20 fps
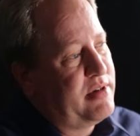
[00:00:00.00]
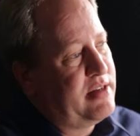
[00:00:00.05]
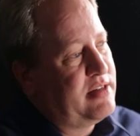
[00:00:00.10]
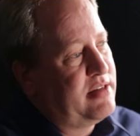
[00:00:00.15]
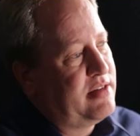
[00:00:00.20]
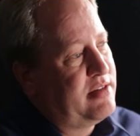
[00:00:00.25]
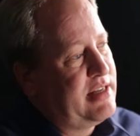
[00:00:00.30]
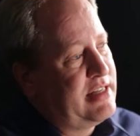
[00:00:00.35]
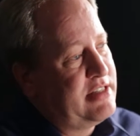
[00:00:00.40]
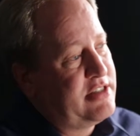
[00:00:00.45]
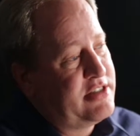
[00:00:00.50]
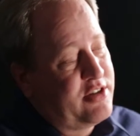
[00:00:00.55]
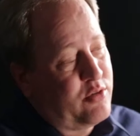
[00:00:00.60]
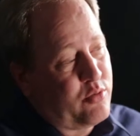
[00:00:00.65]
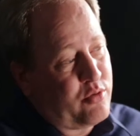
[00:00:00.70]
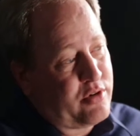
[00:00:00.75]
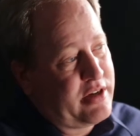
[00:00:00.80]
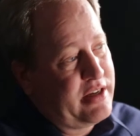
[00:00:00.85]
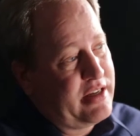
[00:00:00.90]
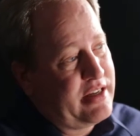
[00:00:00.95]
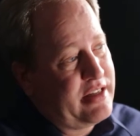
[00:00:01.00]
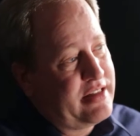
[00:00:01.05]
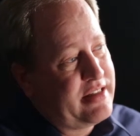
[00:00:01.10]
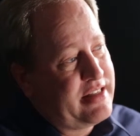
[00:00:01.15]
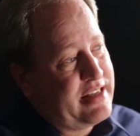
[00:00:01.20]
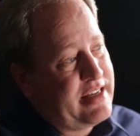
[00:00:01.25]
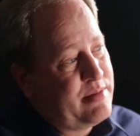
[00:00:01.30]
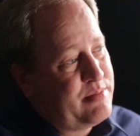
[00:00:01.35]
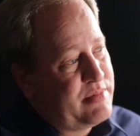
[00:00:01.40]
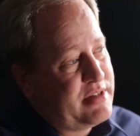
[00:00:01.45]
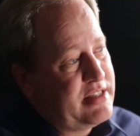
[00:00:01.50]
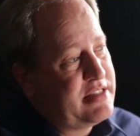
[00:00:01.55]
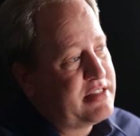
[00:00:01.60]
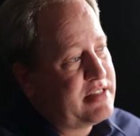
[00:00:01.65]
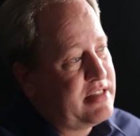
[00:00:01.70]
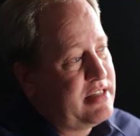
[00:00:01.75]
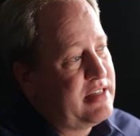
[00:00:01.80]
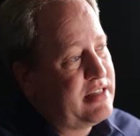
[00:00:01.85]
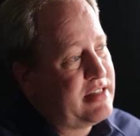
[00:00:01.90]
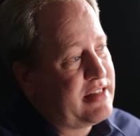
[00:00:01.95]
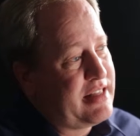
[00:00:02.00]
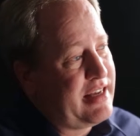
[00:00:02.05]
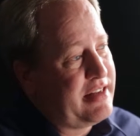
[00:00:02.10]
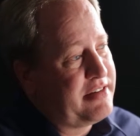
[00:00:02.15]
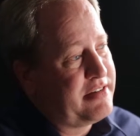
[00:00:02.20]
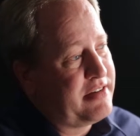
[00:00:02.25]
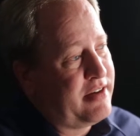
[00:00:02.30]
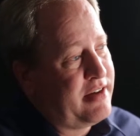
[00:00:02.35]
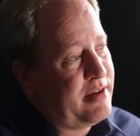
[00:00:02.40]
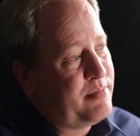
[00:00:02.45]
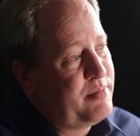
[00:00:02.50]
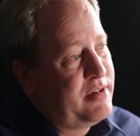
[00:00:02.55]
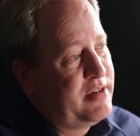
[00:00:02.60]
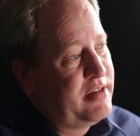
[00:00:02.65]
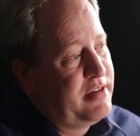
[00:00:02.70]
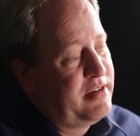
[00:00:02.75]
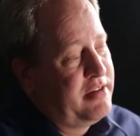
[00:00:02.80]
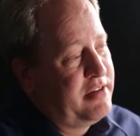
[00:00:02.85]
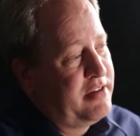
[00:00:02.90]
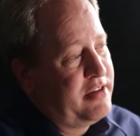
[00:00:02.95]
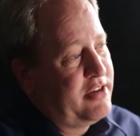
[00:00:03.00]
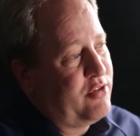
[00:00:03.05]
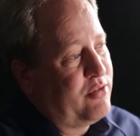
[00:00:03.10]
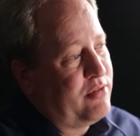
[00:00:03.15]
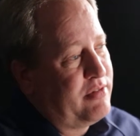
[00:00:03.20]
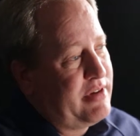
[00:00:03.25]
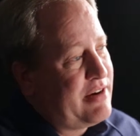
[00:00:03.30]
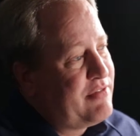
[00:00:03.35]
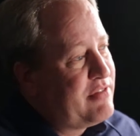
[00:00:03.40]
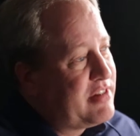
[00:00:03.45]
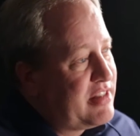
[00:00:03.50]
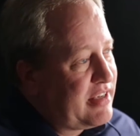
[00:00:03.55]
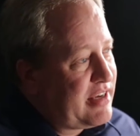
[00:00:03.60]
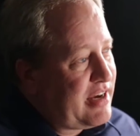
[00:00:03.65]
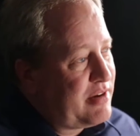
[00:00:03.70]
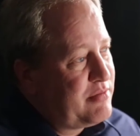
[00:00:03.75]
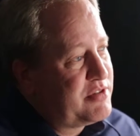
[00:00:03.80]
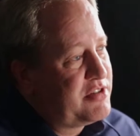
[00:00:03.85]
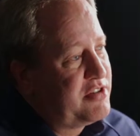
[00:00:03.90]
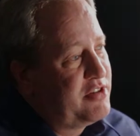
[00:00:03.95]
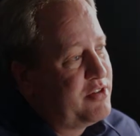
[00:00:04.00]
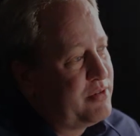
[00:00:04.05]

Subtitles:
and still working at the MTC at that time, you know, everything I was